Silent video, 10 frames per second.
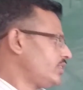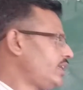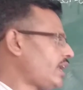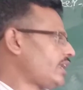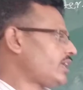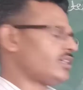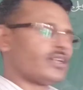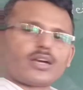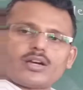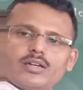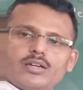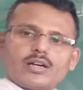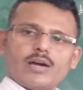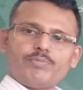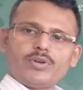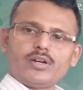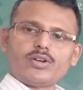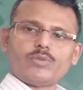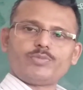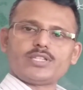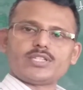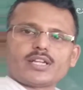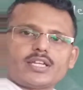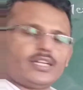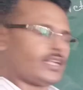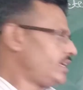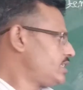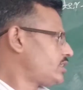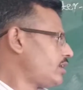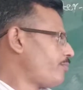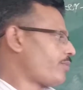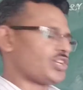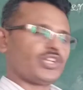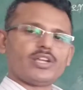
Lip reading: Then another component of this circuit is the pressure